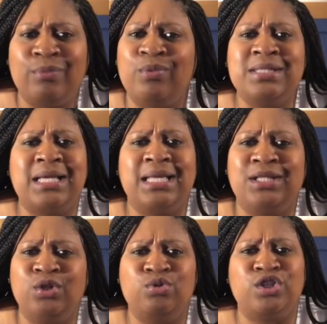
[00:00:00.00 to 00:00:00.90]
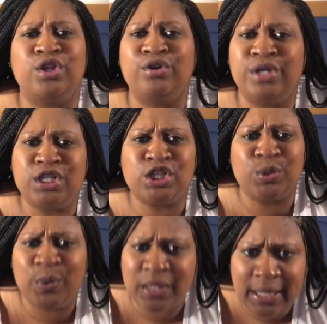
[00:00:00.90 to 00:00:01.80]
once I get to lose 30,
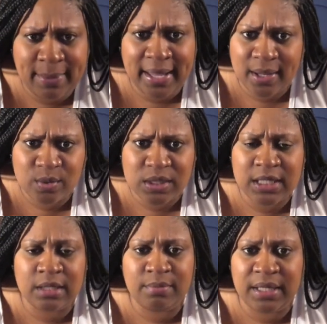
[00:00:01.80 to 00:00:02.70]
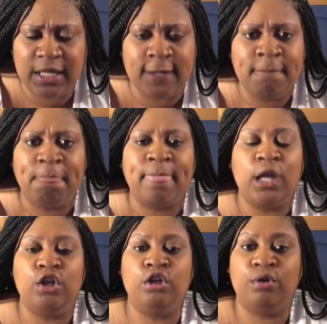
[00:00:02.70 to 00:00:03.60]
20 pounds, it'll be,
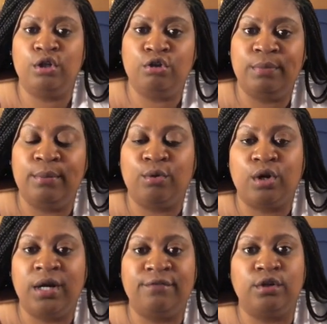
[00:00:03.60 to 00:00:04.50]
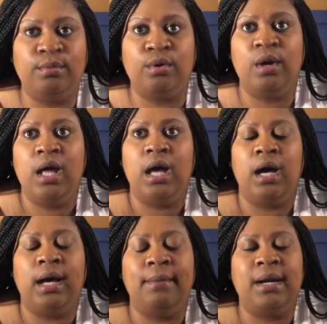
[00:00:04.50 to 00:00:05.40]
you know, a little bit more comfortable.
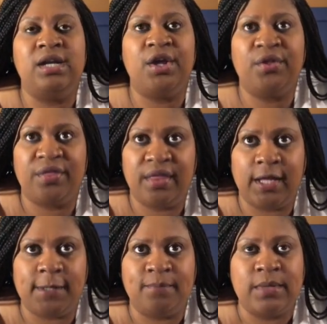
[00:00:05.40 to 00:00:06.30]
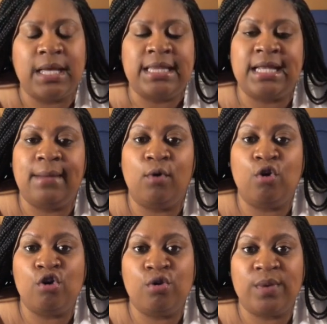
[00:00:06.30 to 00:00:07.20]
Another thing that I'm
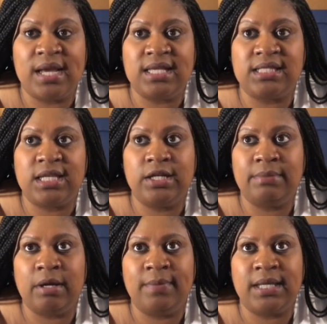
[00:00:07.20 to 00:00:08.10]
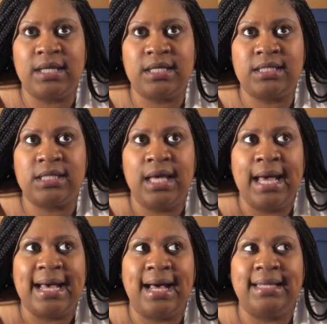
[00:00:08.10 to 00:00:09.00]
always scared about, because
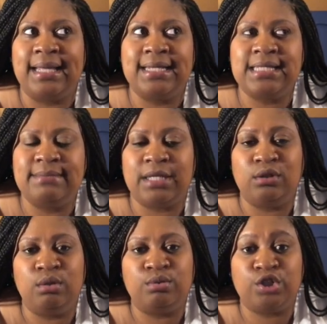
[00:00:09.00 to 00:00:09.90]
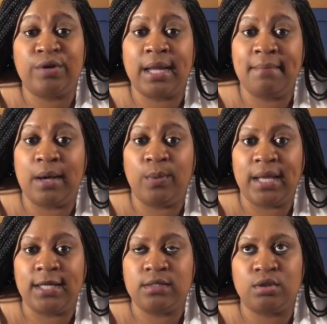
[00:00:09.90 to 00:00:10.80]
a lot of times I don't track my
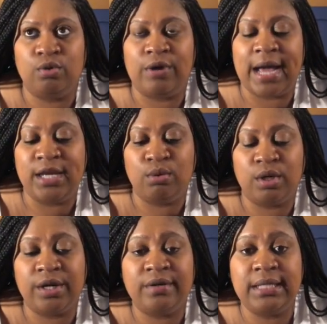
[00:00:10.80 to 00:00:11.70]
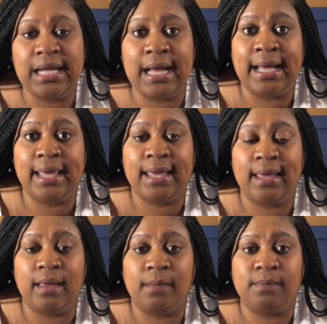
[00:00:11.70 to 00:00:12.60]
weight. So I know currently I
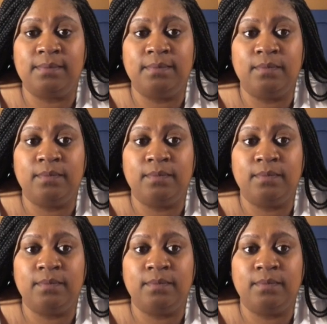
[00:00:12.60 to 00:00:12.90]
am